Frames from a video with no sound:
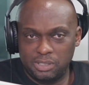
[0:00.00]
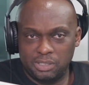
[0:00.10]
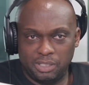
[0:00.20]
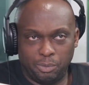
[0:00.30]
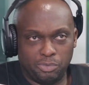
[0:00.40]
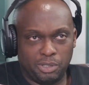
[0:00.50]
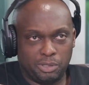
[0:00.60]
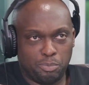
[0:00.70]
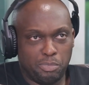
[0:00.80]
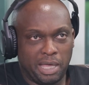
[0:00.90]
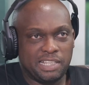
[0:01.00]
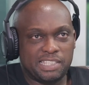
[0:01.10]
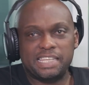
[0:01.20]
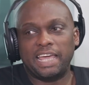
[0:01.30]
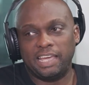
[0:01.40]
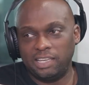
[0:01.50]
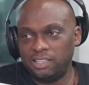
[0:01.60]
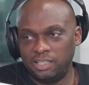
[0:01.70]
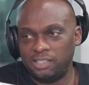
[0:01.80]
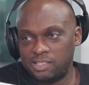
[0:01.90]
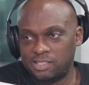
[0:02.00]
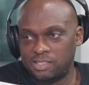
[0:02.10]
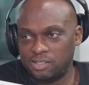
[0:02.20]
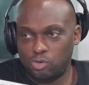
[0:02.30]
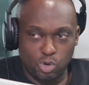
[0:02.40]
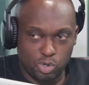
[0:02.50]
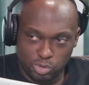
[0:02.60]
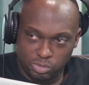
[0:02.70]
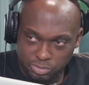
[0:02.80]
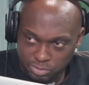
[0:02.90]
the mainstay is Kojo.